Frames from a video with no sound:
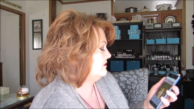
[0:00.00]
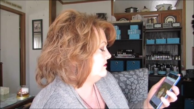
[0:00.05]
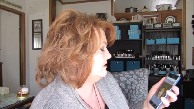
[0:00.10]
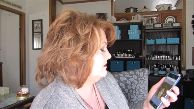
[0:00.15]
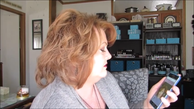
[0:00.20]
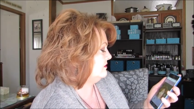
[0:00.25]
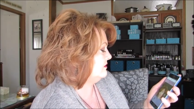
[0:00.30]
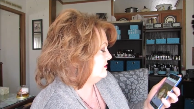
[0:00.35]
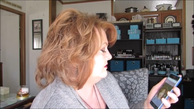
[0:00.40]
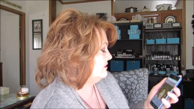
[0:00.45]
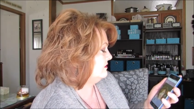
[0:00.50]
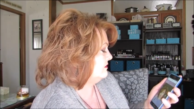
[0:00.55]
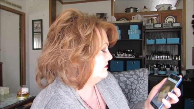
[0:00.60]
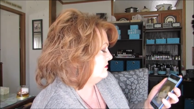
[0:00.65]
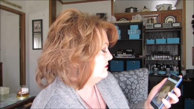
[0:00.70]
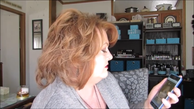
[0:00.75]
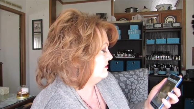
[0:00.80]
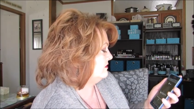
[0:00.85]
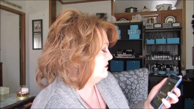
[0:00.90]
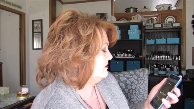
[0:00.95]

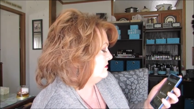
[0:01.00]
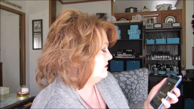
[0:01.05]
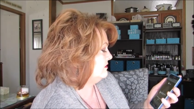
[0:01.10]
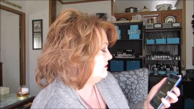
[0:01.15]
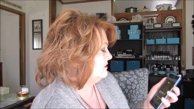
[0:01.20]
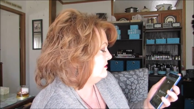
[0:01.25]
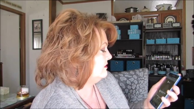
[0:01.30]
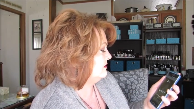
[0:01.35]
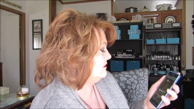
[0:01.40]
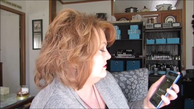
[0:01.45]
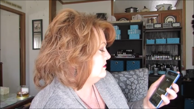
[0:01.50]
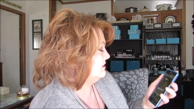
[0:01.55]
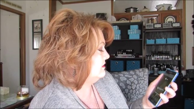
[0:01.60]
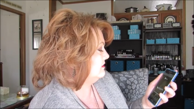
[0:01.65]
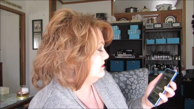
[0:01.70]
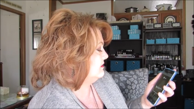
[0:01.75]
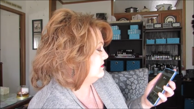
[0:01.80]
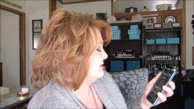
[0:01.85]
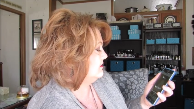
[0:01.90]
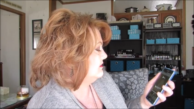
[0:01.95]

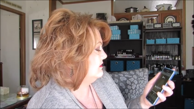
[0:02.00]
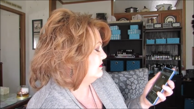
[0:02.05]
No one is speaking in this clip.